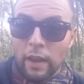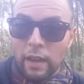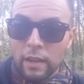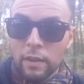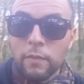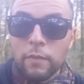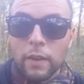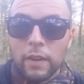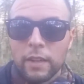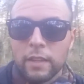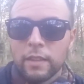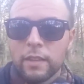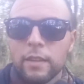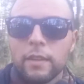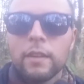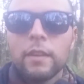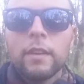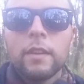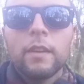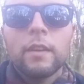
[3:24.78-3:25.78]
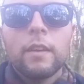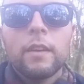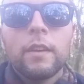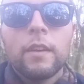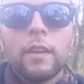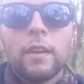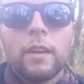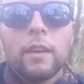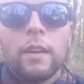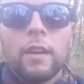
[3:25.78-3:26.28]
to anybody
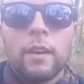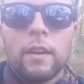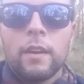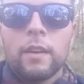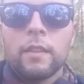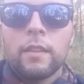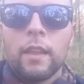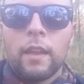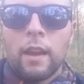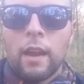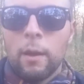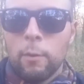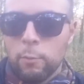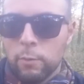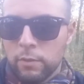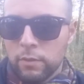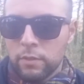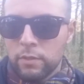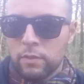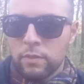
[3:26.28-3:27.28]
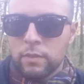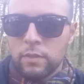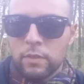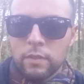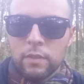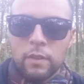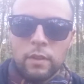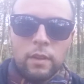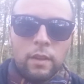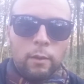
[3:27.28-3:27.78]
that I was